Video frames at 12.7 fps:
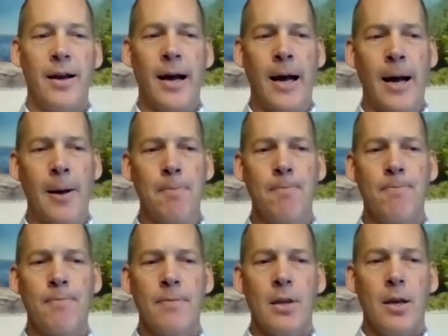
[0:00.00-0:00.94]
Um,
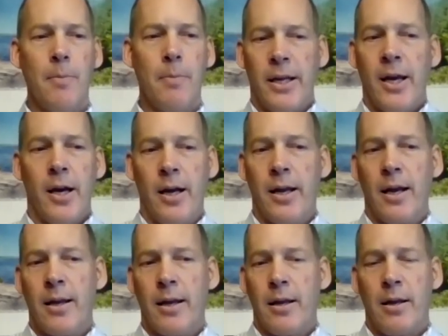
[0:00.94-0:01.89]
but yeah,
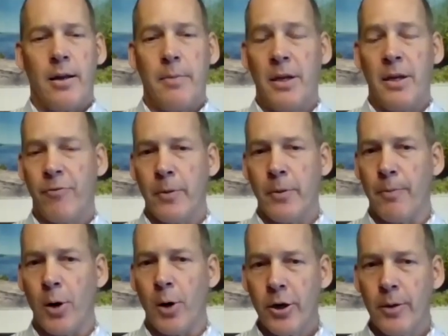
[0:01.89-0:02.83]
I mean, from a
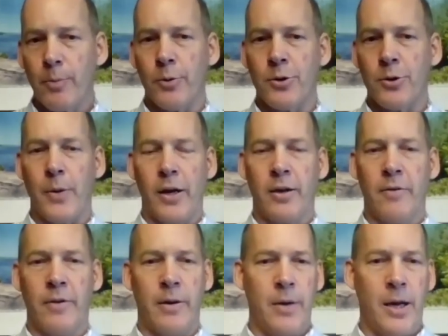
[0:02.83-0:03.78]
market
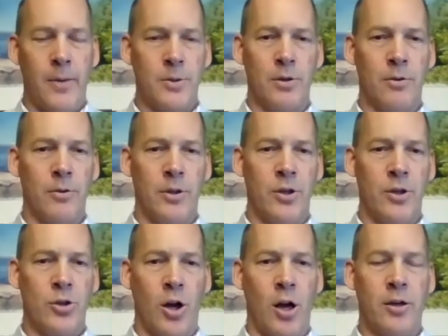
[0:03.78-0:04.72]
perspective, I'm absolutely
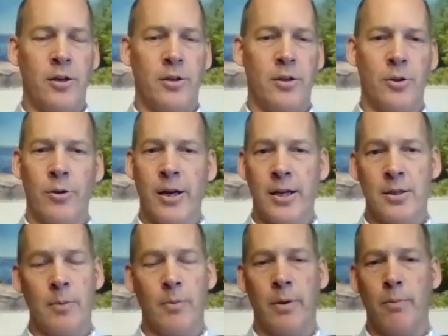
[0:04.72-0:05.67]
shocked that there
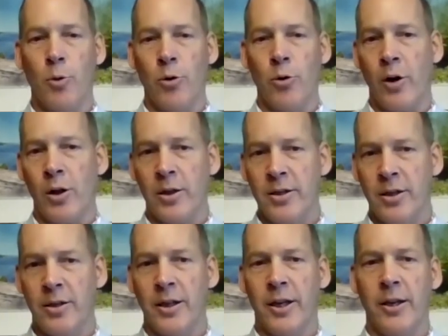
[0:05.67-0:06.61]
hasn't been more
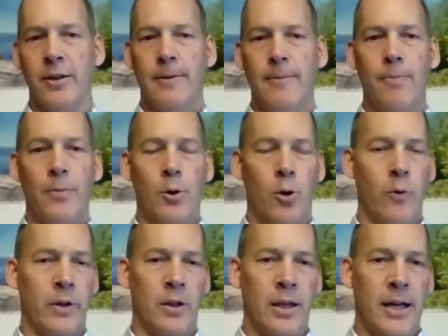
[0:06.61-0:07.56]
volatility
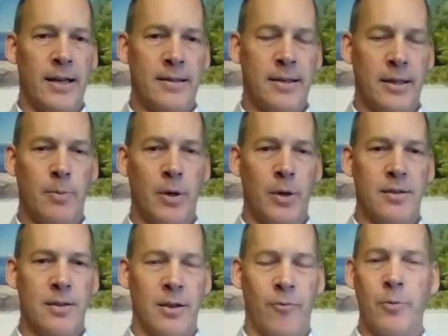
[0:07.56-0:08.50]
over the last 6
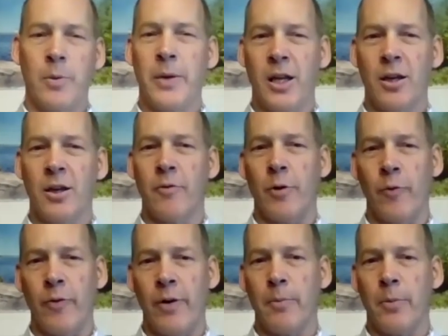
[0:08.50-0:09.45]
months. Like from the beginning of
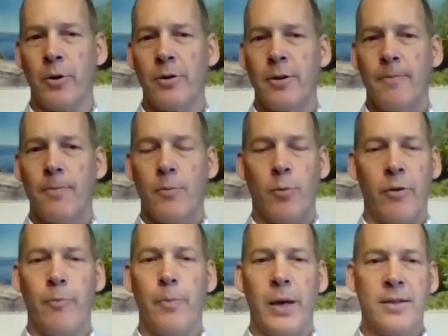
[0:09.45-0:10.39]
November,
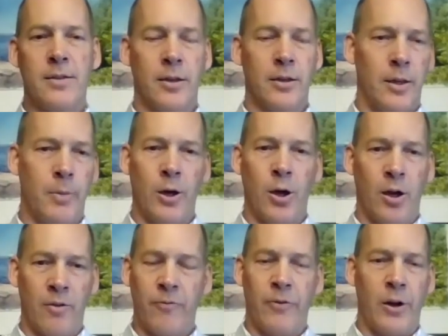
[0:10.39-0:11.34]
we've basically been
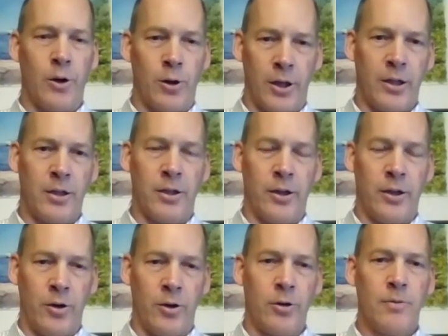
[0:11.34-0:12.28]
on a fairly
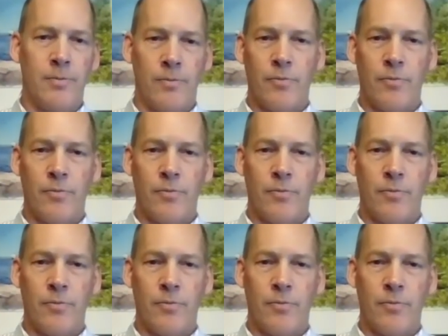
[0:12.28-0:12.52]
clear